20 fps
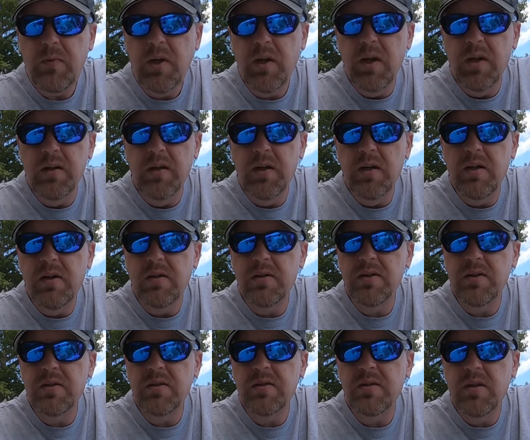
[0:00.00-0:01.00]
And then on
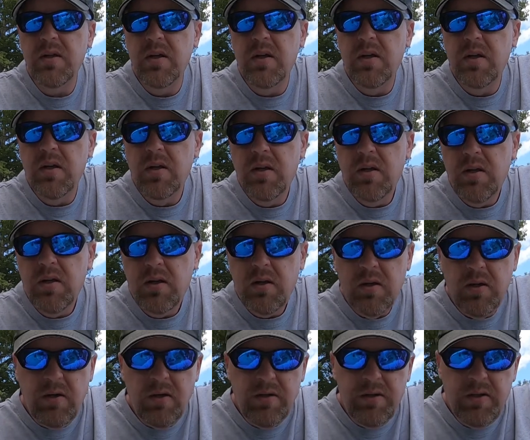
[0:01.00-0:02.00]

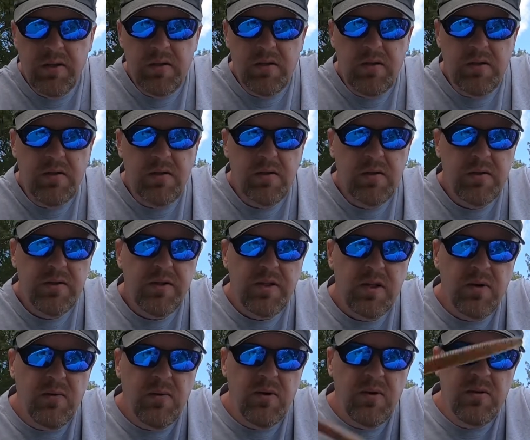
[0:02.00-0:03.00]
your stick
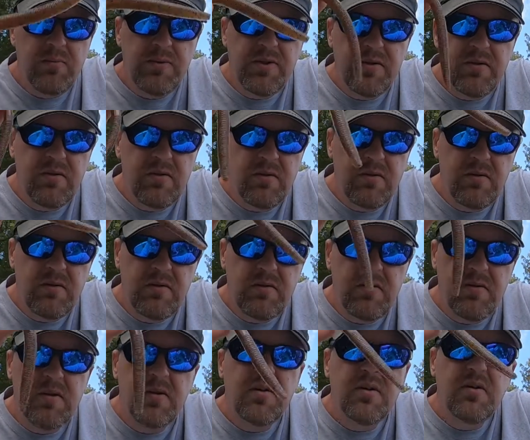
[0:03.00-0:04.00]
worms,
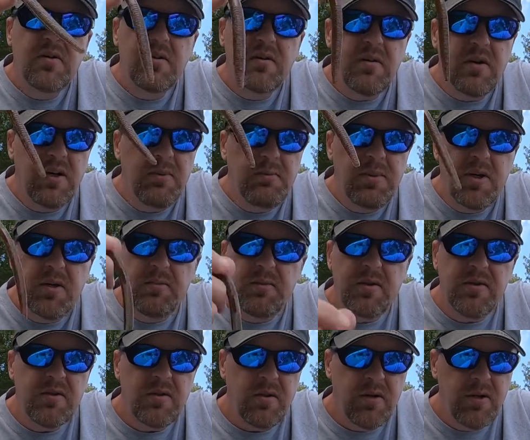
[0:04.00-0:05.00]
green
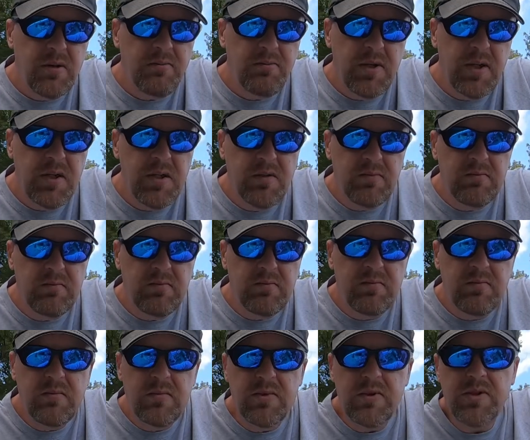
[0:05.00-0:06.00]
pumpkins, hard to beat.
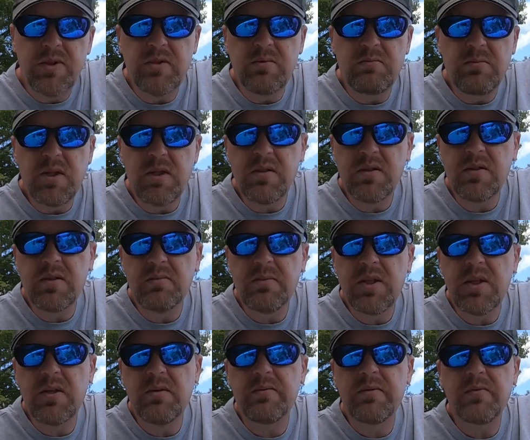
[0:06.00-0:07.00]
June bug,
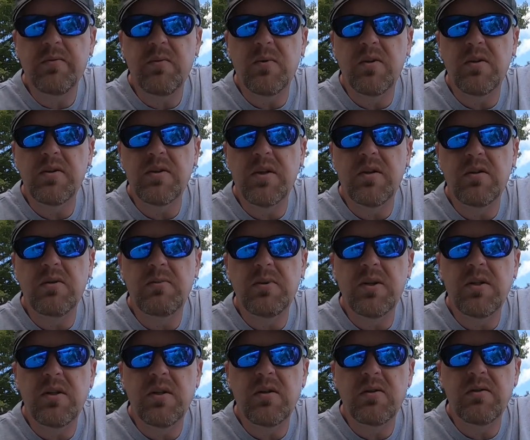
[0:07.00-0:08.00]
sometimes the water's got a little bit of
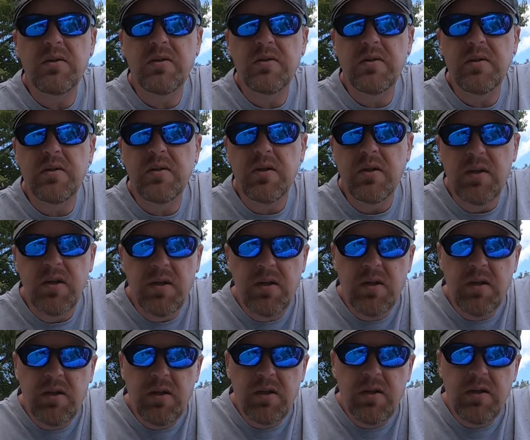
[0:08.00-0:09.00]
color to it.
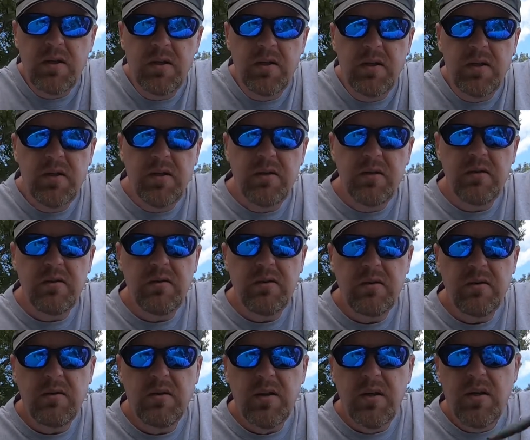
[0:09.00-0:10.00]
And then
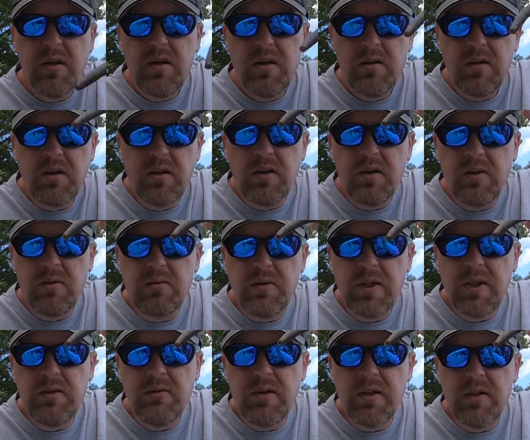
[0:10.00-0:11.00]
the good old
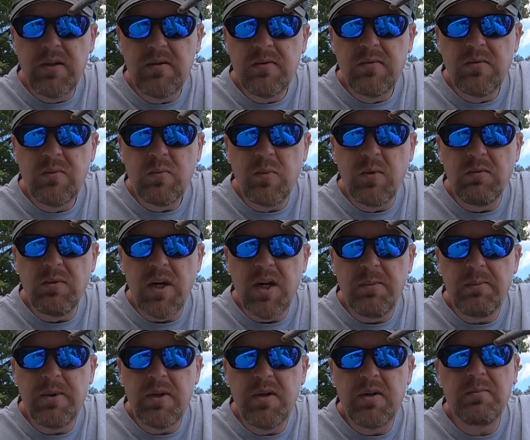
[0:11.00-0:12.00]
Ned rig. We're
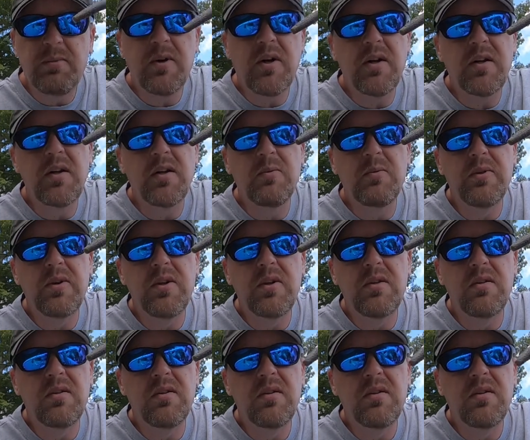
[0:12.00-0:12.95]
wrapping up right here with it.